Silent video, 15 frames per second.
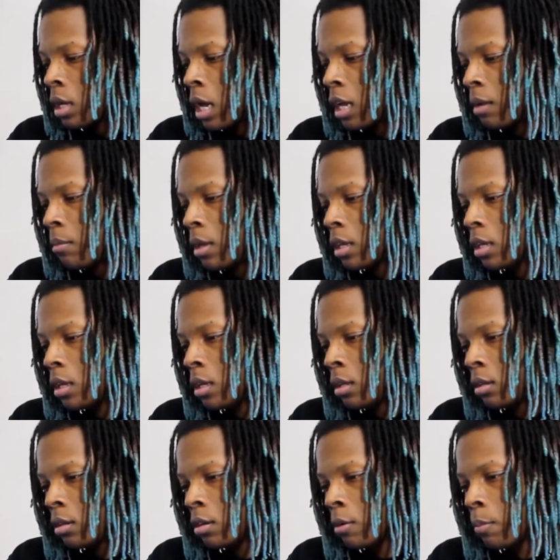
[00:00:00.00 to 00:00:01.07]
how to make
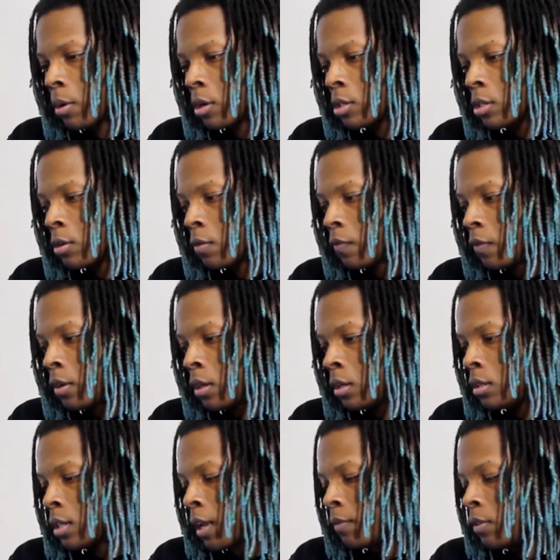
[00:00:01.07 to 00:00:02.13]
it your personal
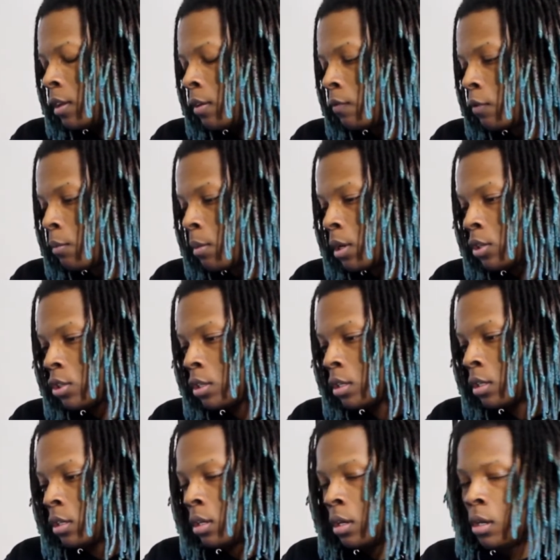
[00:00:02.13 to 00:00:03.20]
fit, safety
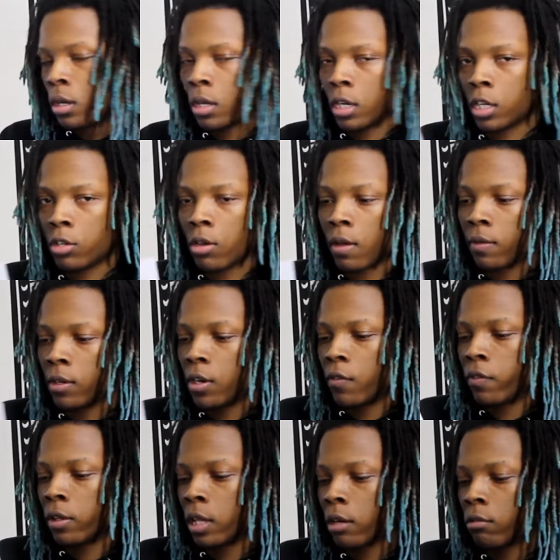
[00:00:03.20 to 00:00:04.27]
information, and then you have the
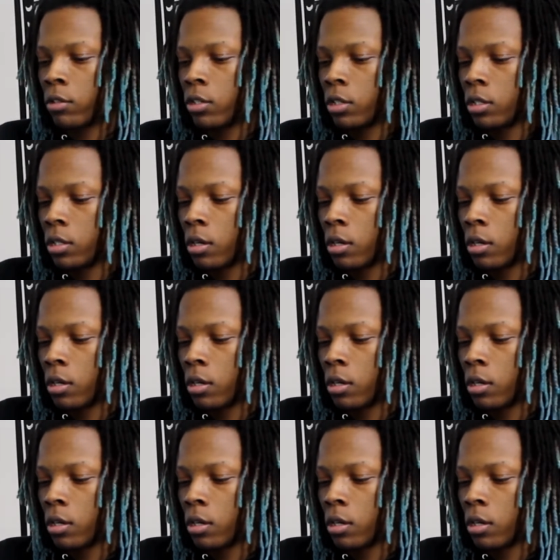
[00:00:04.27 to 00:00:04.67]
different languages.